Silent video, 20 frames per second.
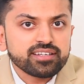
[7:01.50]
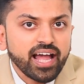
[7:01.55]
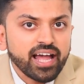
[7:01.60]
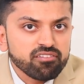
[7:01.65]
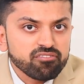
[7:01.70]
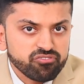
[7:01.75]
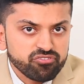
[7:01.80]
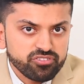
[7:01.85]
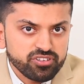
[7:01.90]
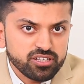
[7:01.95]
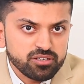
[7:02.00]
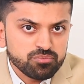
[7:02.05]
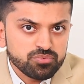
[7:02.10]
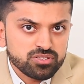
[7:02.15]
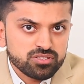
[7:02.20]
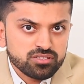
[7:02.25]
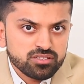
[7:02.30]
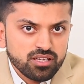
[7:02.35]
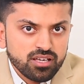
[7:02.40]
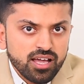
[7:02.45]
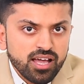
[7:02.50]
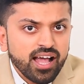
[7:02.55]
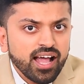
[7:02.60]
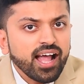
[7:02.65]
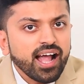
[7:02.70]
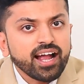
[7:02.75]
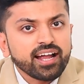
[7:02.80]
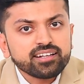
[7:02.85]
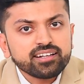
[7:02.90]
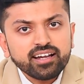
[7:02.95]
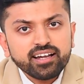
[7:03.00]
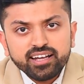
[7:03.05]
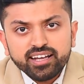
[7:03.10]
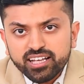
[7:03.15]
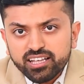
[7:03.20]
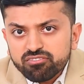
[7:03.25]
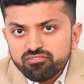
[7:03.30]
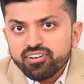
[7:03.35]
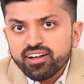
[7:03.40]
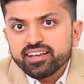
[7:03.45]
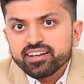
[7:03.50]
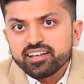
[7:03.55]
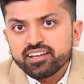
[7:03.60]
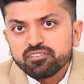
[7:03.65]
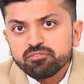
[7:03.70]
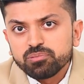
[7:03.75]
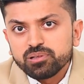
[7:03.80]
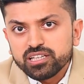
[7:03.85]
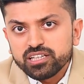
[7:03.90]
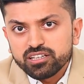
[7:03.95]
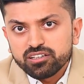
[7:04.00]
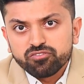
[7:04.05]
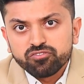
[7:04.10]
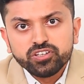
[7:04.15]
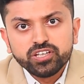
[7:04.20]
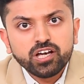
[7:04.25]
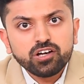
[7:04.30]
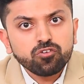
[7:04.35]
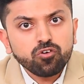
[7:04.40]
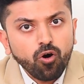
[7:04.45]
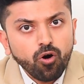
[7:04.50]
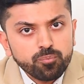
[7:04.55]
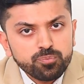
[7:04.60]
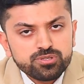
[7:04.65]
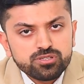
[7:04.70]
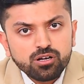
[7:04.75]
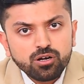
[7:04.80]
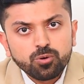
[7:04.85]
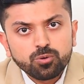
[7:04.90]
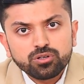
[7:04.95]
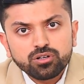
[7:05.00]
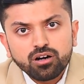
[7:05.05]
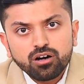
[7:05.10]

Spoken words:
time frames. And invariably, we have observed